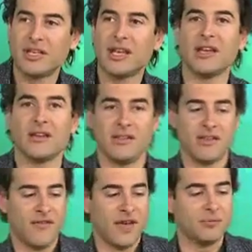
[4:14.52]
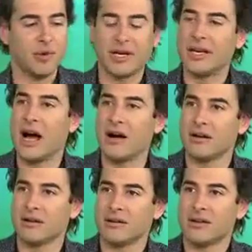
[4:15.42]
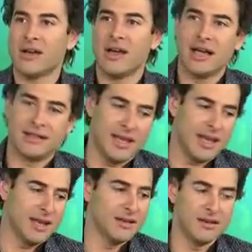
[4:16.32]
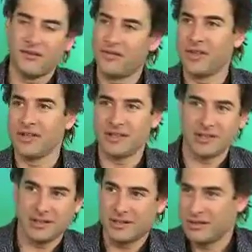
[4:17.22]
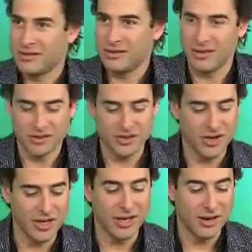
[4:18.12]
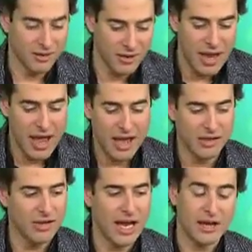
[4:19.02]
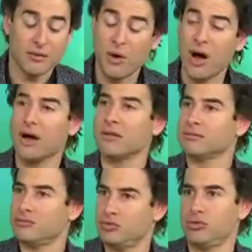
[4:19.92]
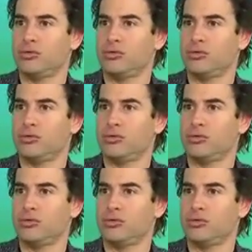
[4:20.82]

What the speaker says: see the Facebook now at the end of this journey, and you're like, well,